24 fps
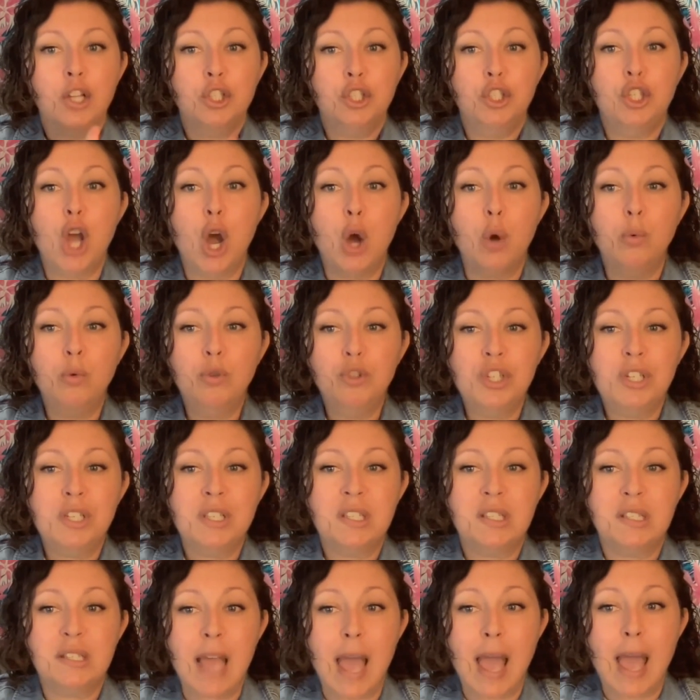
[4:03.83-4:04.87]
Don't
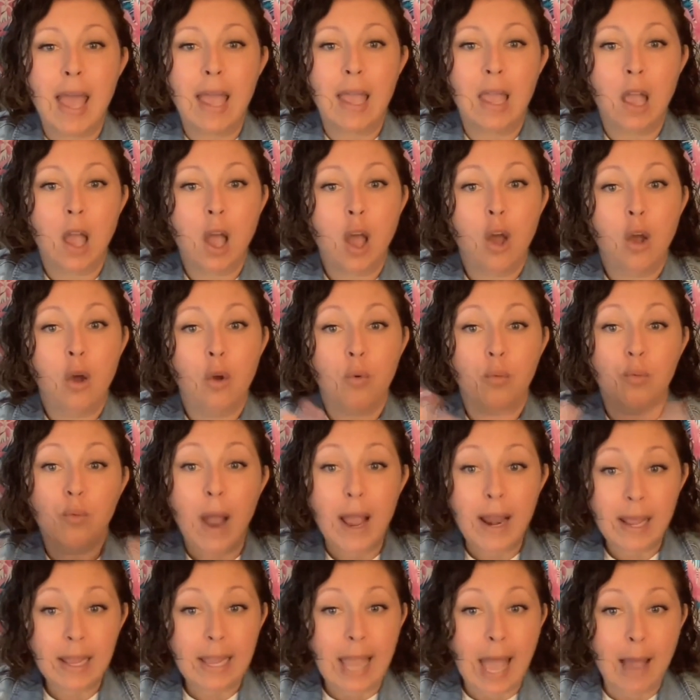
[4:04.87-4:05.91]
just say,
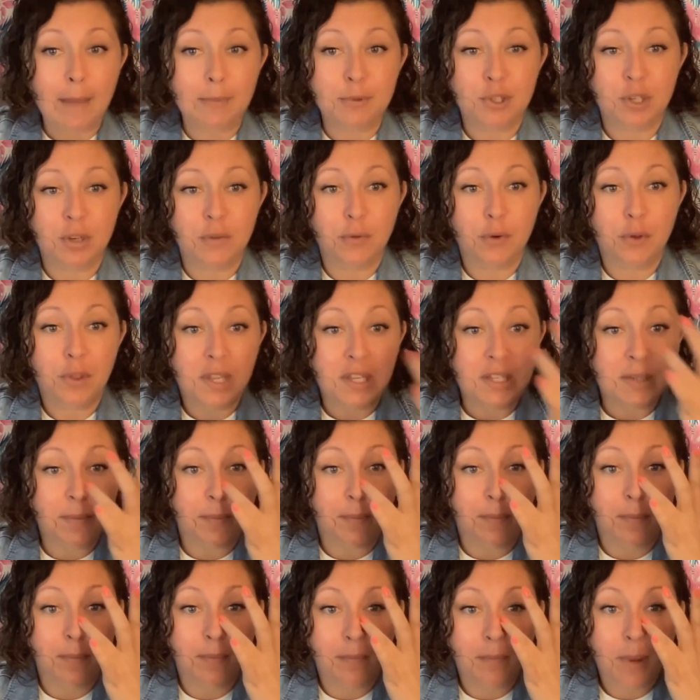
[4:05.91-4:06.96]
write a caption for this
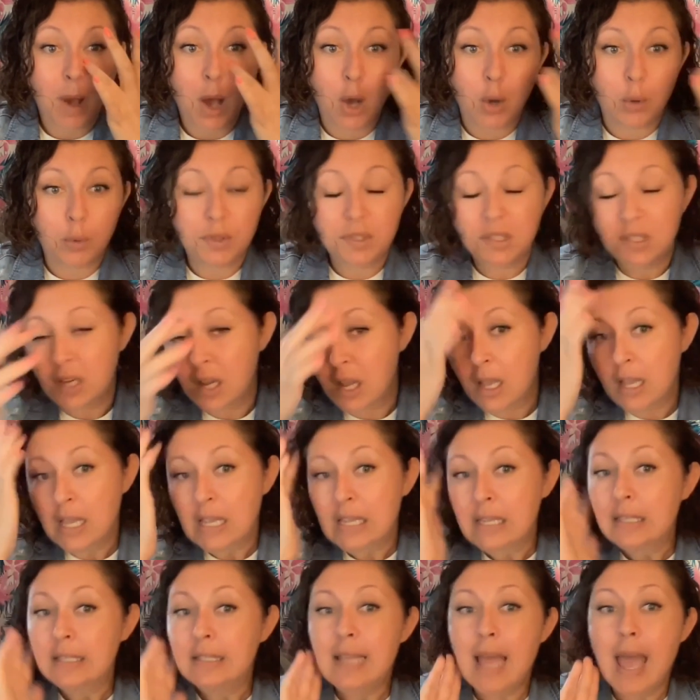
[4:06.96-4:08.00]
post.
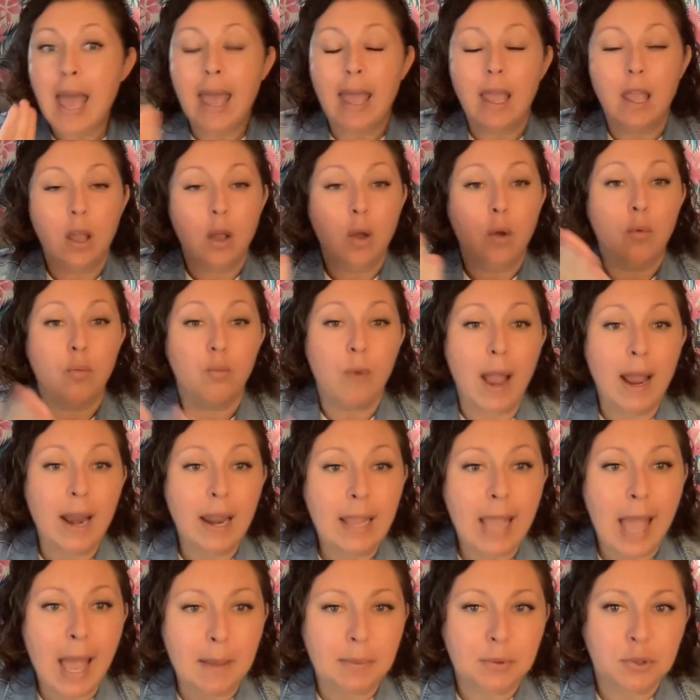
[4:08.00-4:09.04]
Say, write a
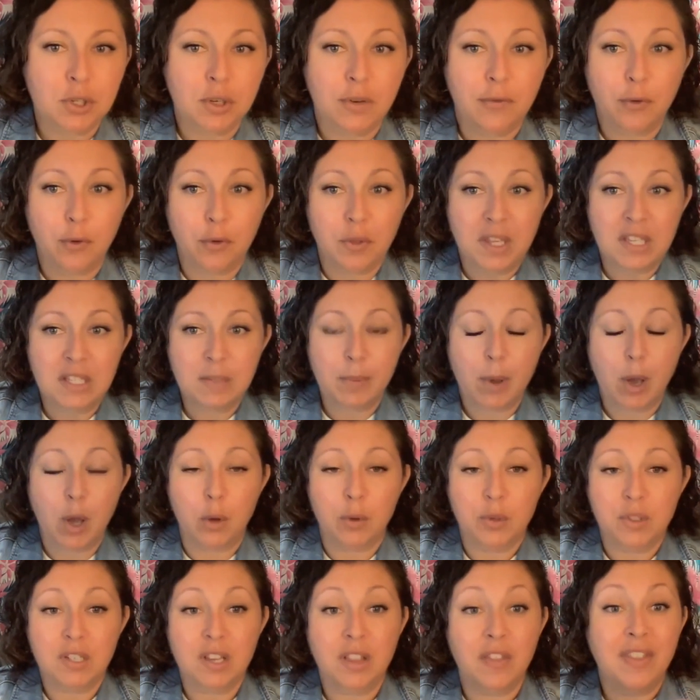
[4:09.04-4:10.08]
caption for this
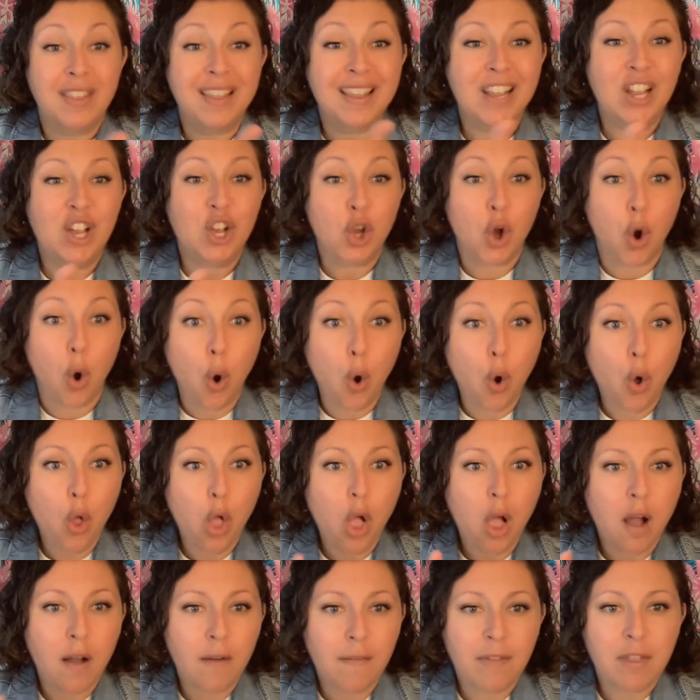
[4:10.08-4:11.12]
post. The goal
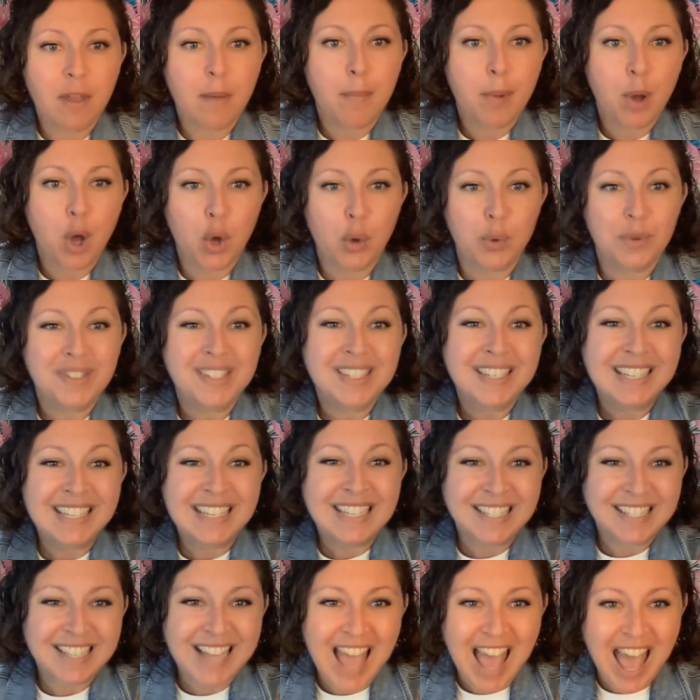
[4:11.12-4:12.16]
of the post
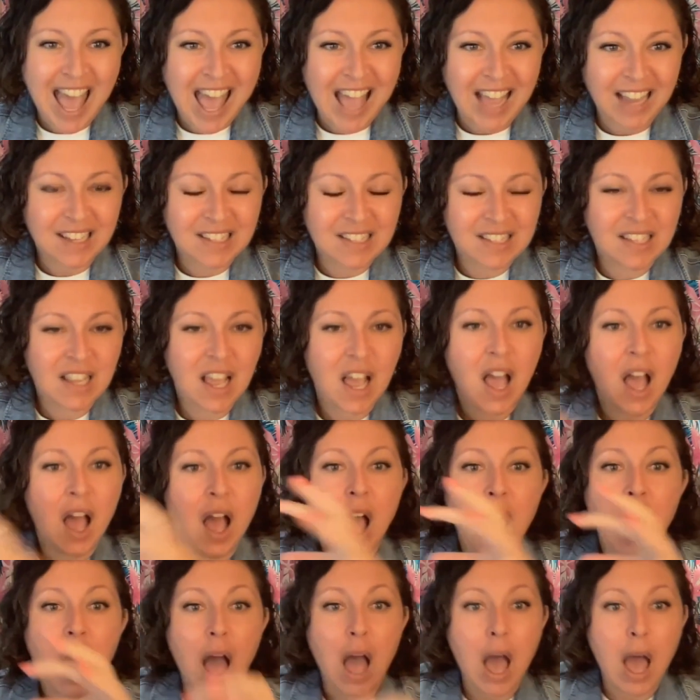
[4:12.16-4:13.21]
is X.
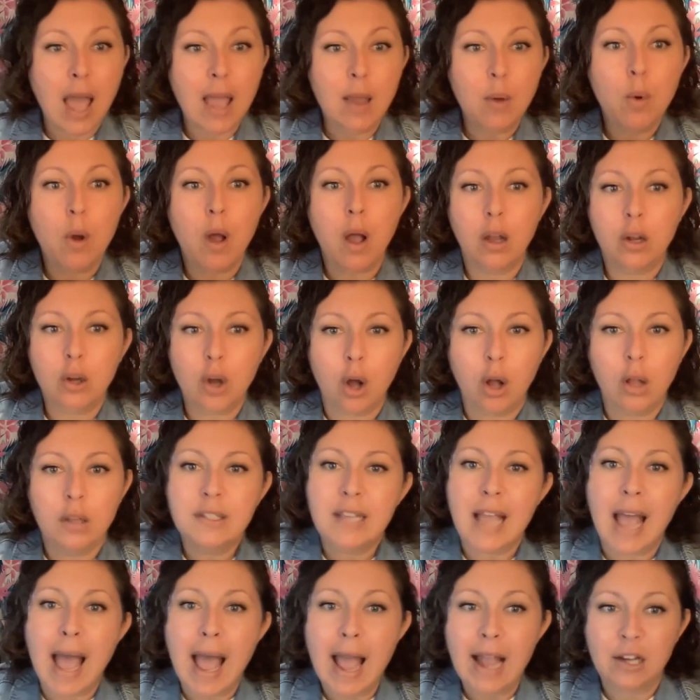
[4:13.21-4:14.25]
I want a call
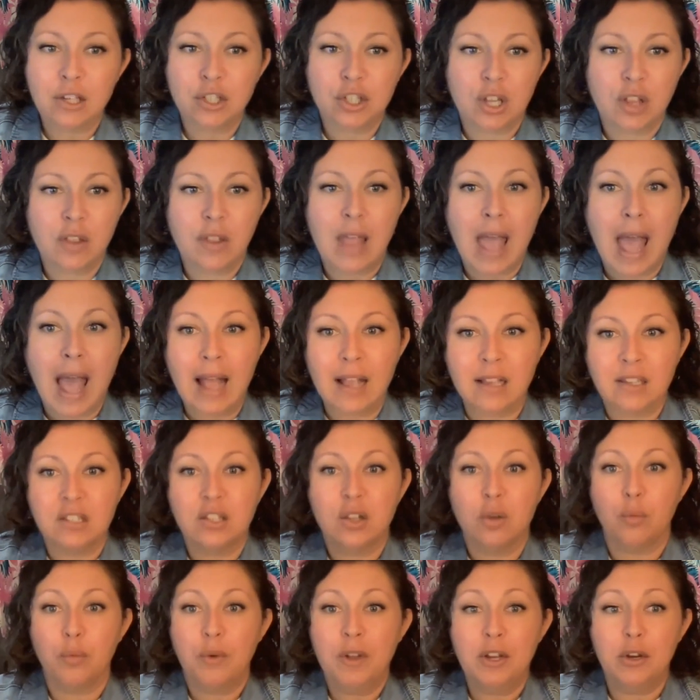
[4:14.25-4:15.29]
to action that has
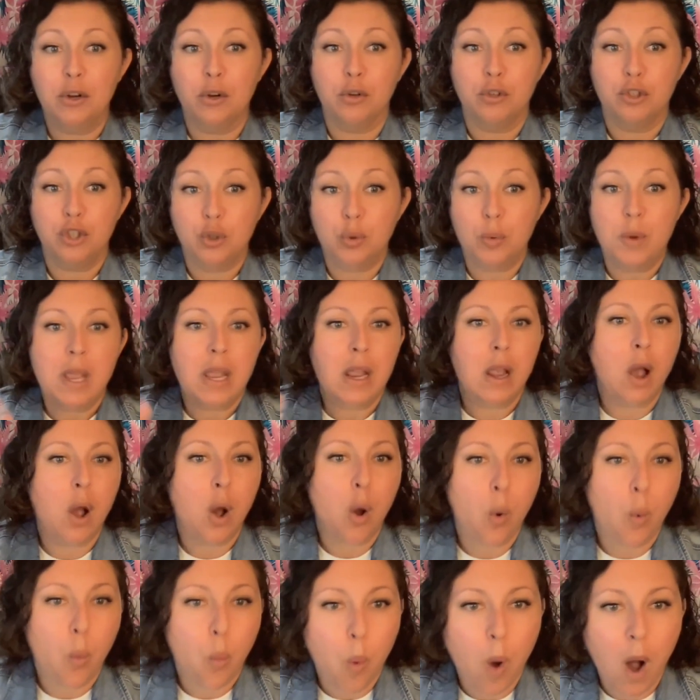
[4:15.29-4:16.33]
the reader doing
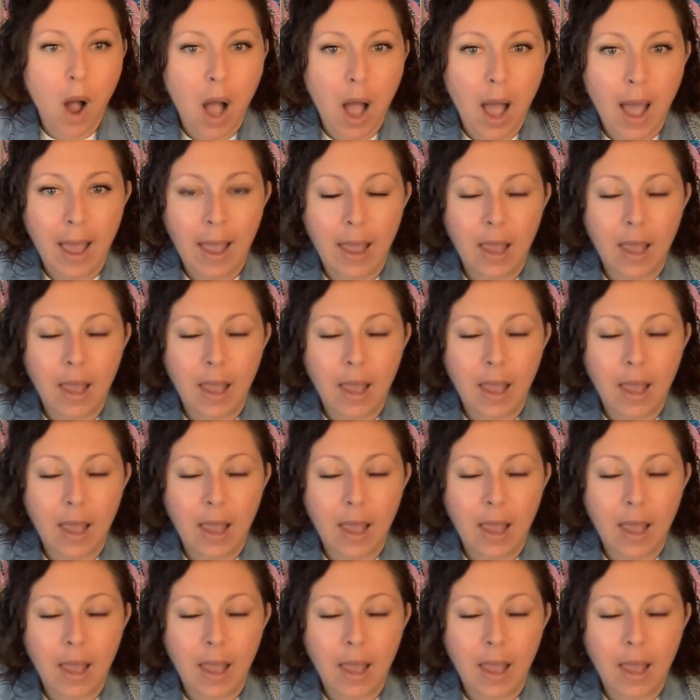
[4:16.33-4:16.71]
Y.